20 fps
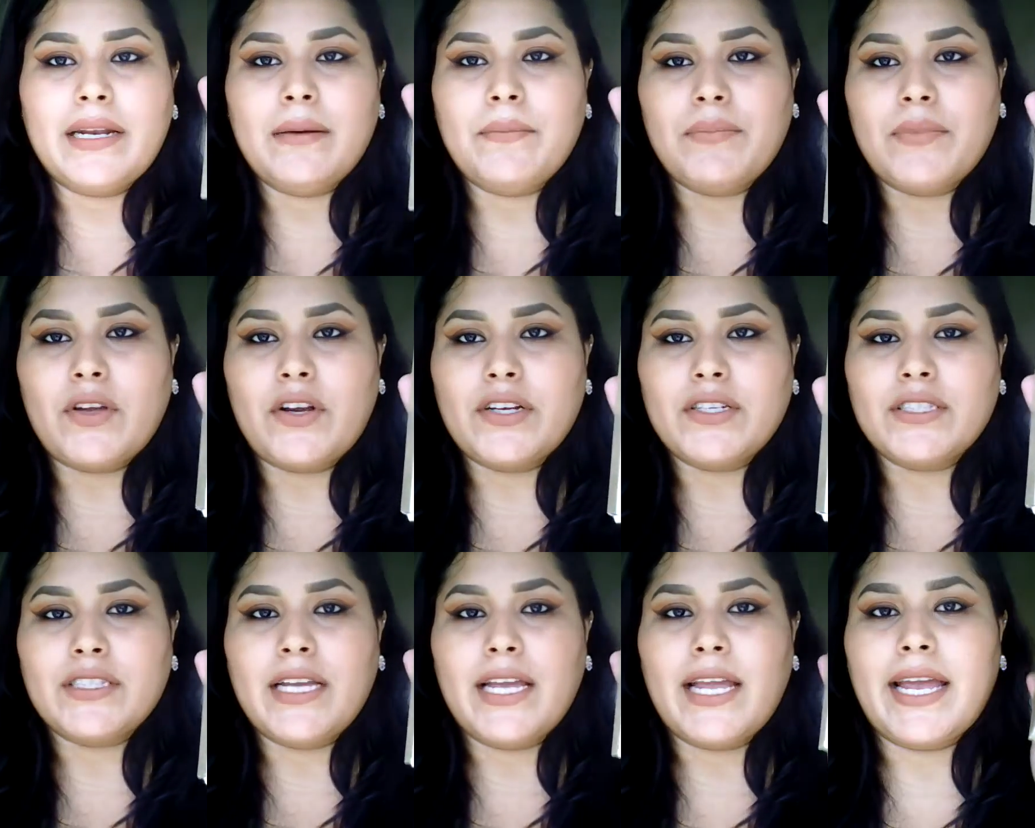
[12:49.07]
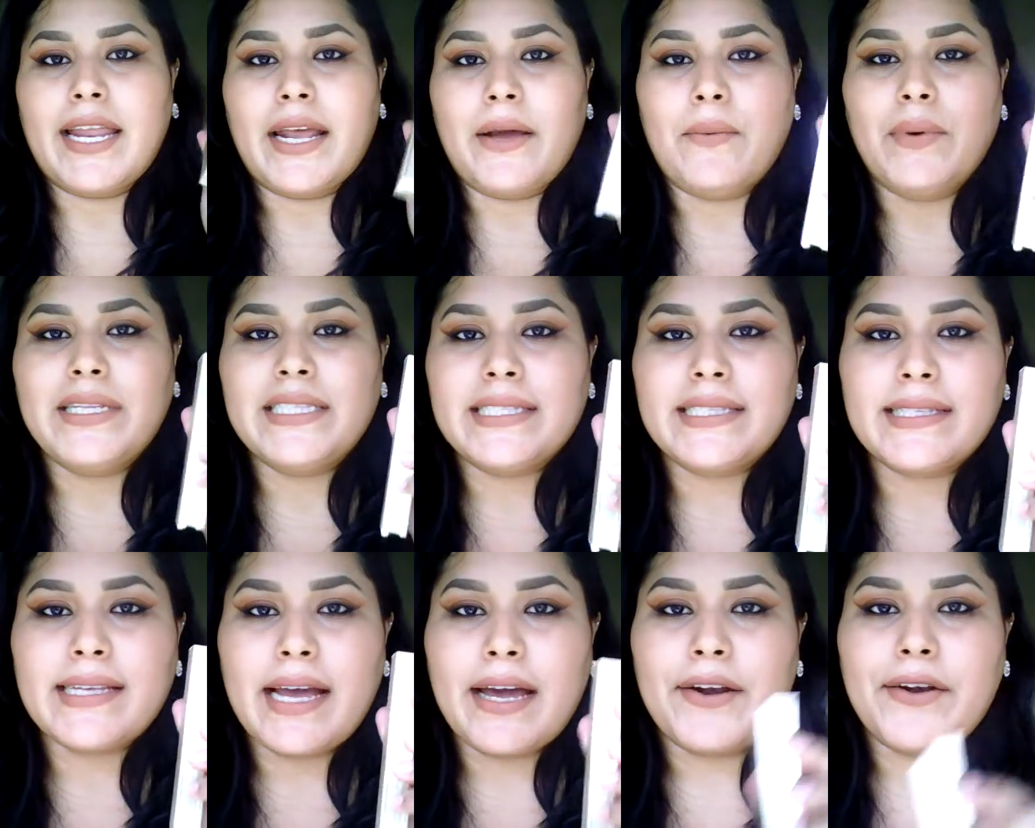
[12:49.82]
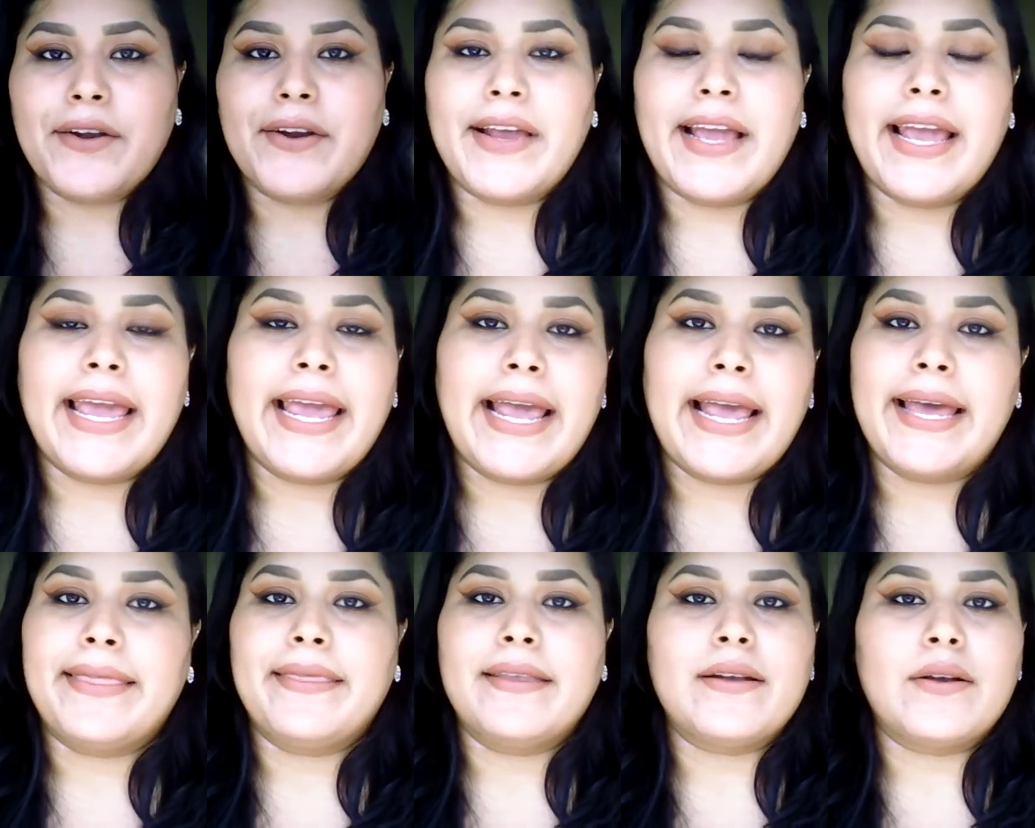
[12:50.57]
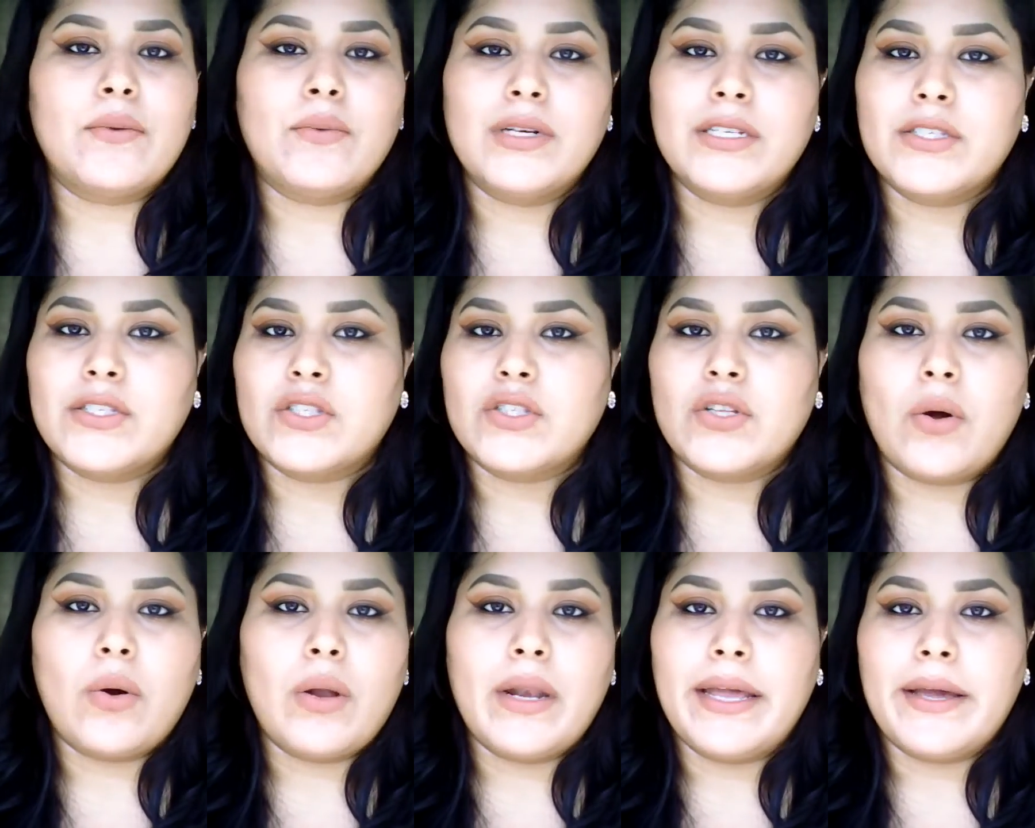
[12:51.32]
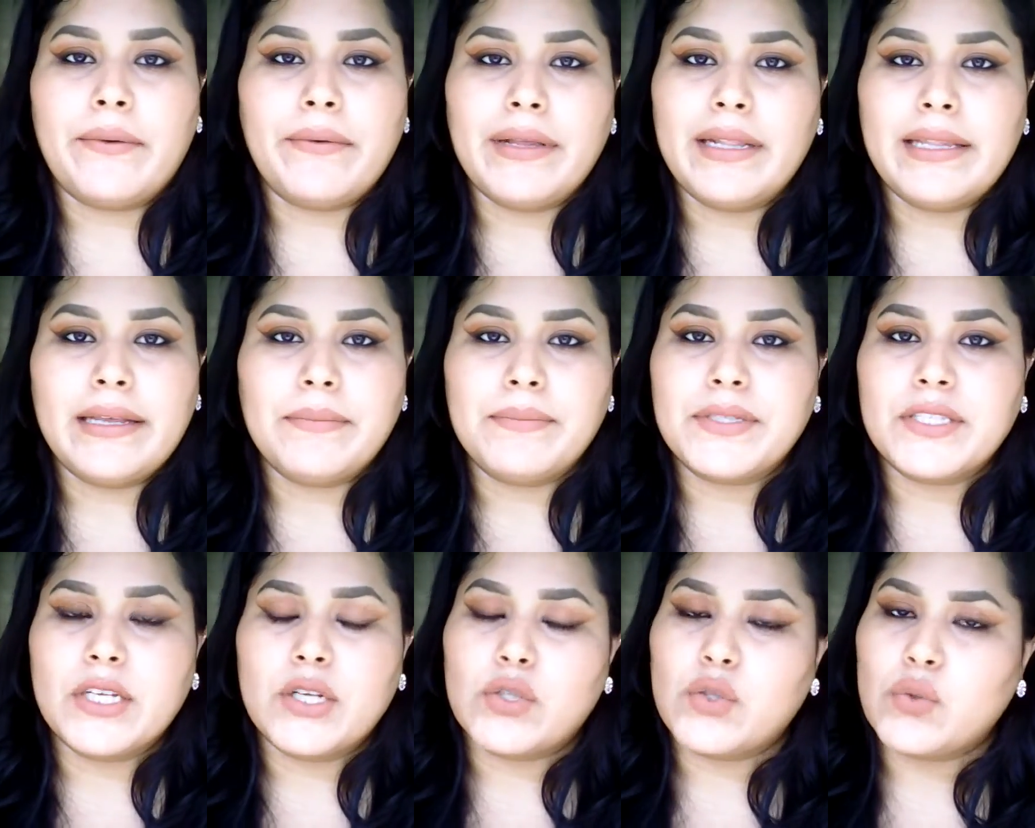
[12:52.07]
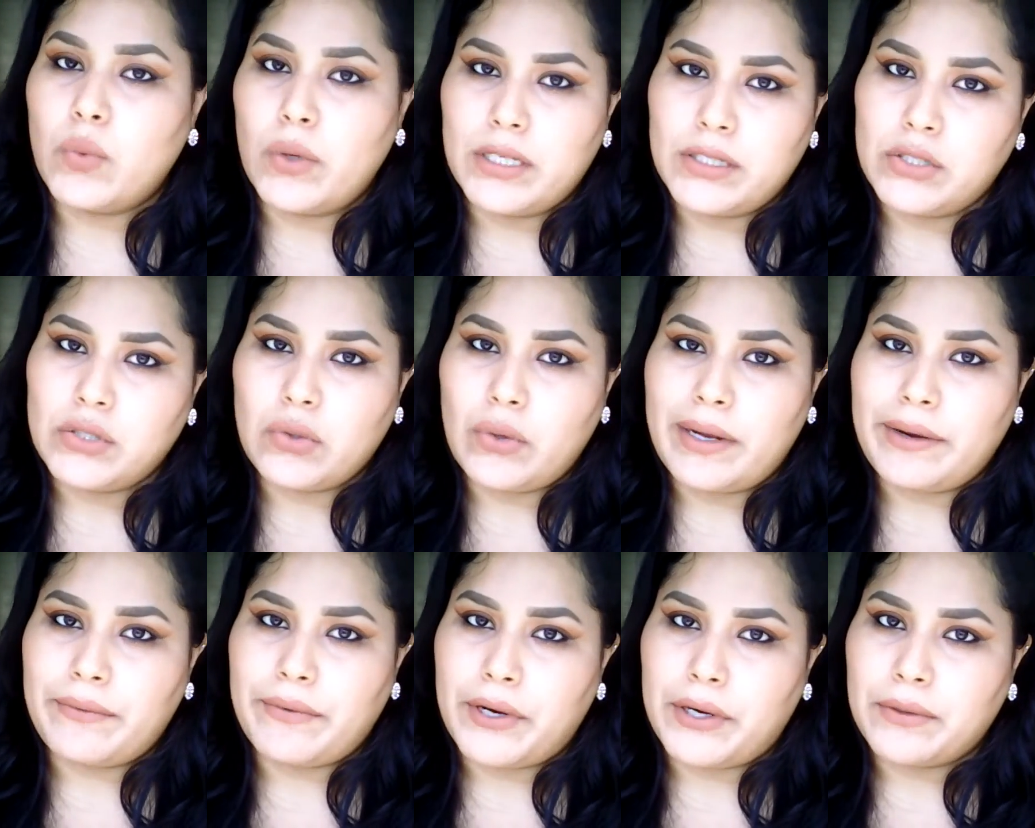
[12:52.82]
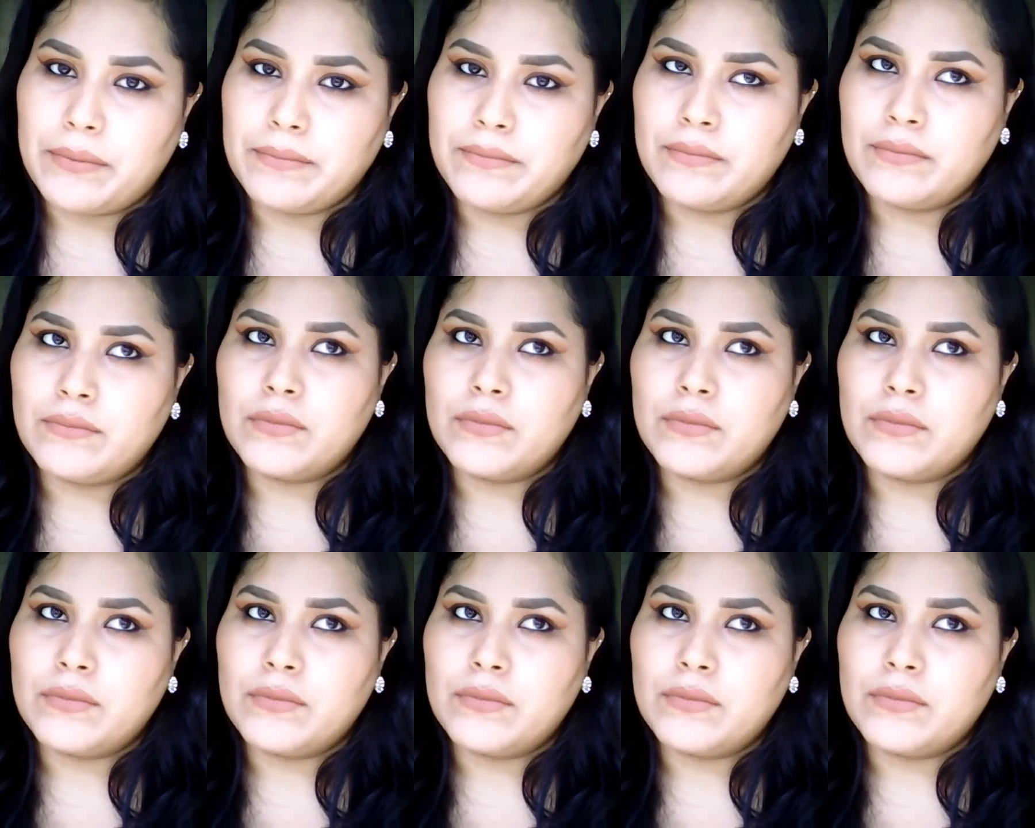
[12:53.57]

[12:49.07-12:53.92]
went up Thursday and I went Saturday and there was no liquid lipsticks whatsoever.